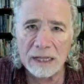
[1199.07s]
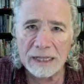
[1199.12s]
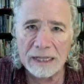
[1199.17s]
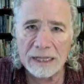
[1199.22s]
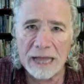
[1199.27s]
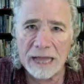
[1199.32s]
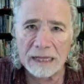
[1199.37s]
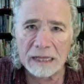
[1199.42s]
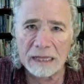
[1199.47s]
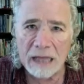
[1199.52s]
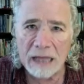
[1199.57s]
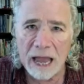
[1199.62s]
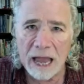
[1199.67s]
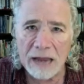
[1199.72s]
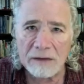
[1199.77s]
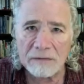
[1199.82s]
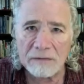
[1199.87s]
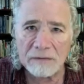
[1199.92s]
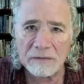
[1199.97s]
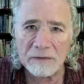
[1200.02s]
that
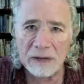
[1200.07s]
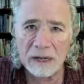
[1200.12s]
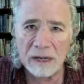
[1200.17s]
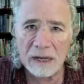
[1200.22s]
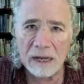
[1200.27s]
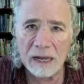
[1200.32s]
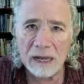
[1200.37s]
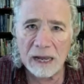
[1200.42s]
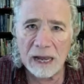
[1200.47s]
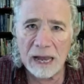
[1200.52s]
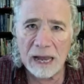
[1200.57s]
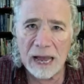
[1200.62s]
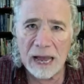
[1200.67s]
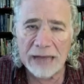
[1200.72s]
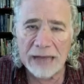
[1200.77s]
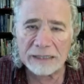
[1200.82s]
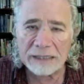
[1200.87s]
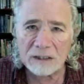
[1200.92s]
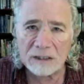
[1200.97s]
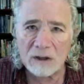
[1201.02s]
life
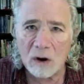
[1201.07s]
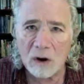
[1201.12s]
has to